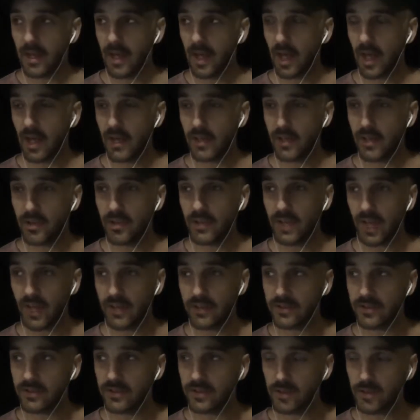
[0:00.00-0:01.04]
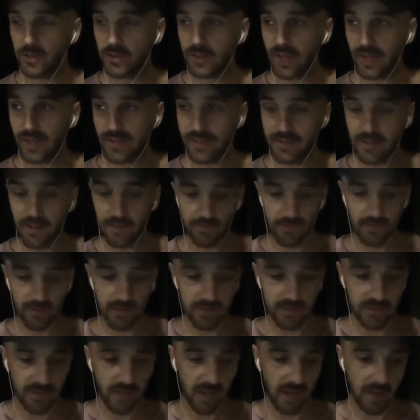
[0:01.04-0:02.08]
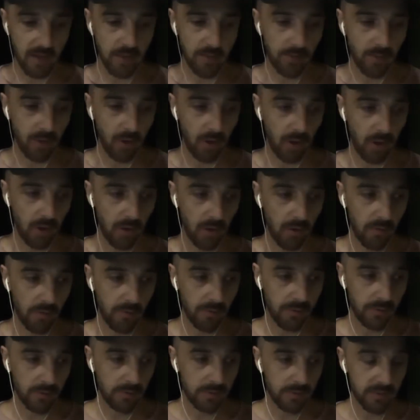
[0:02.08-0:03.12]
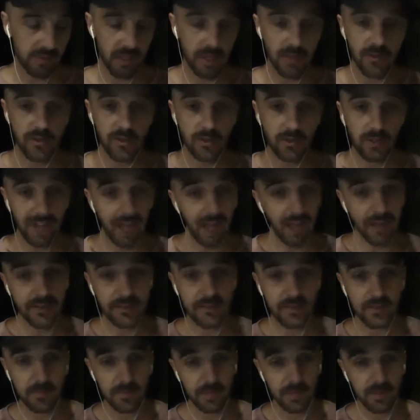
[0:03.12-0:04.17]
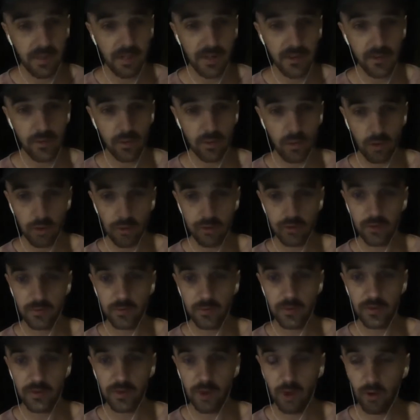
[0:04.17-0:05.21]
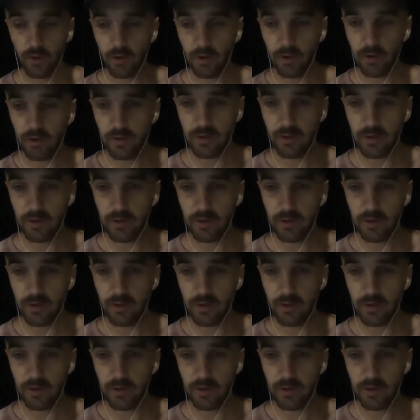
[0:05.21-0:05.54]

Uh, mm. you get you get different type of potential guests and potential customers on